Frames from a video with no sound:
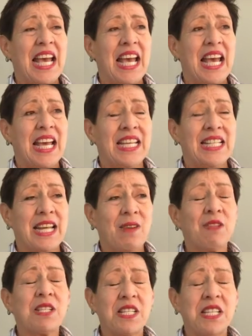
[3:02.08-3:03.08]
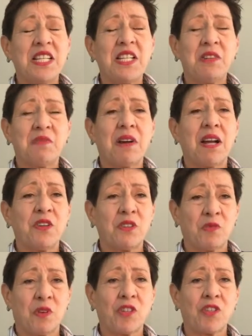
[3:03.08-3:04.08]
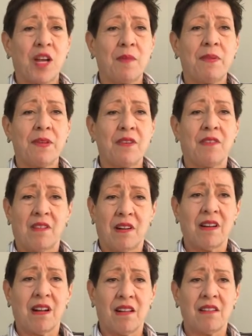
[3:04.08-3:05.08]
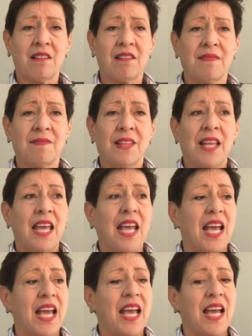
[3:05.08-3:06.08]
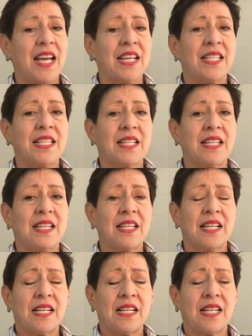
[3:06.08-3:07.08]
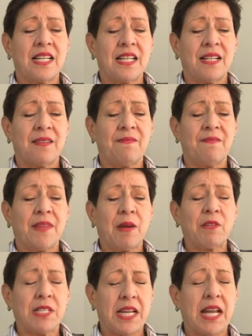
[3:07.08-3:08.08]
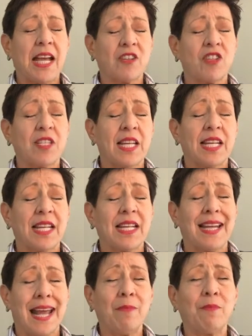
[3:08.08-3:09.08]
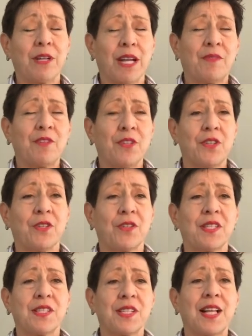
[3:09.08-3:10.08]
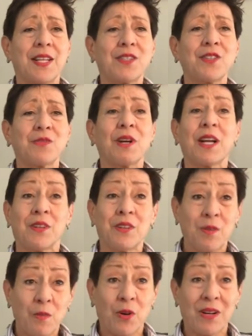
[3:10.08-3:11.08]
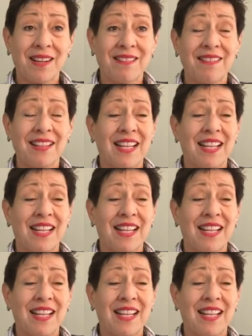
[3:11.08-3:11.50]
and I was attending a writer's workshop in Oregon, and I was actually taking a nap one afternoon because classes were held in the morning,